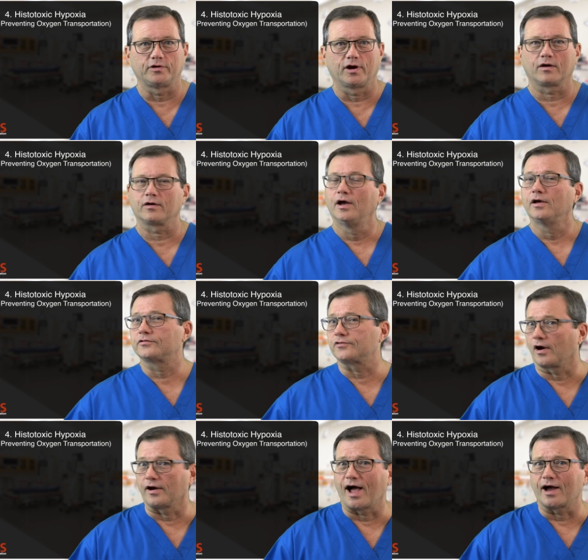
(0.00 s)
air,
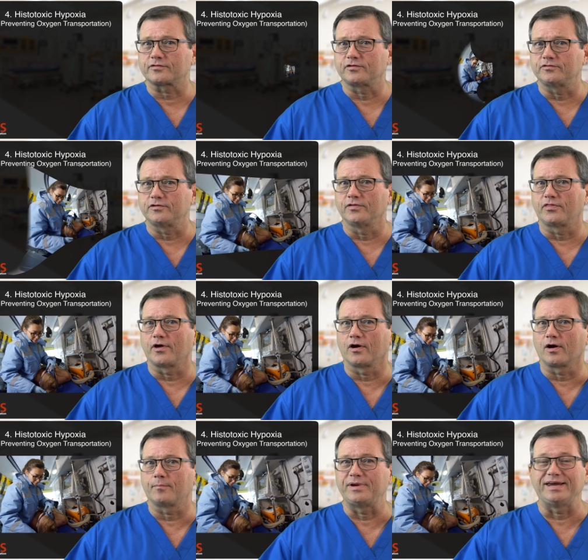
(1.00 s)
start oxygen
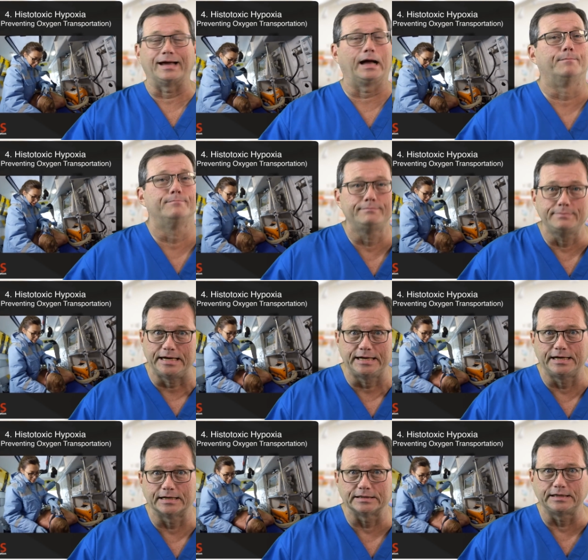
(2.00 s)
therapy
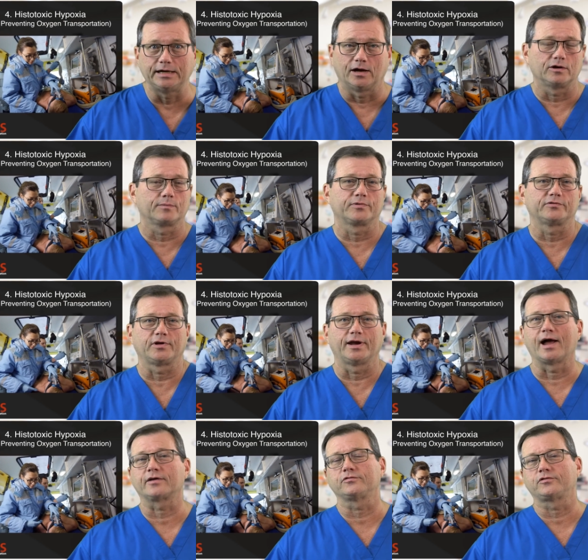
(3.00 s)
immediately, one hundred percent
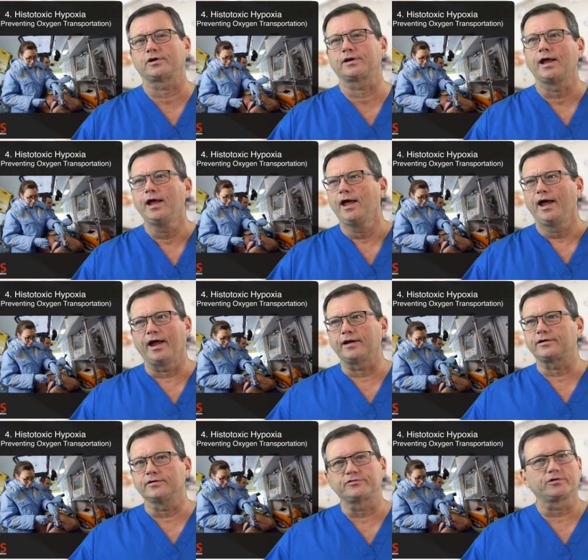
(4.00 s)
oxygen,
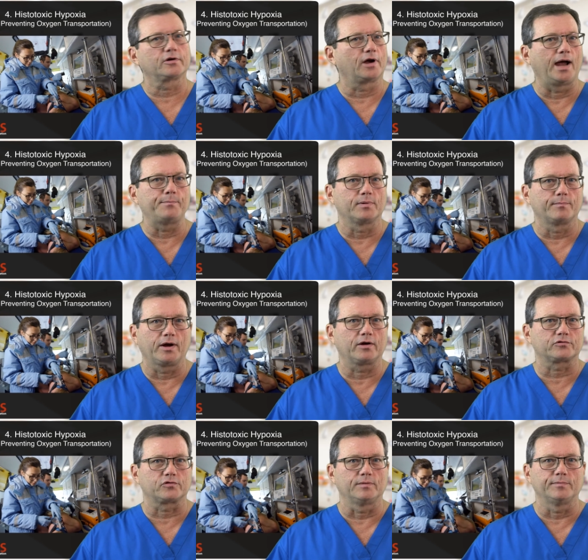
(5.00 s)
and consider
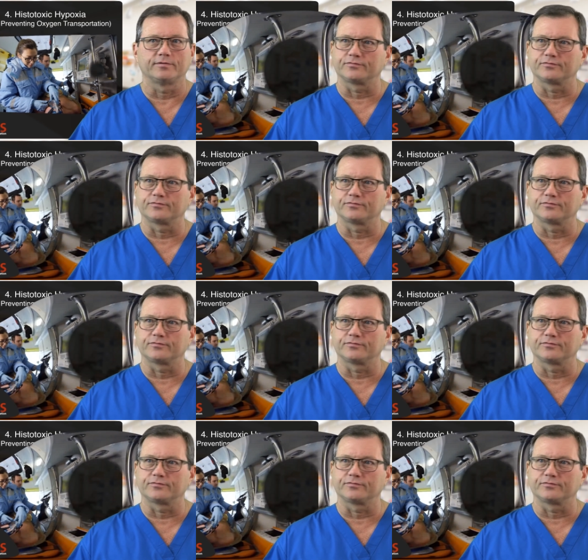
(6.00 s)
hyperbaric treatment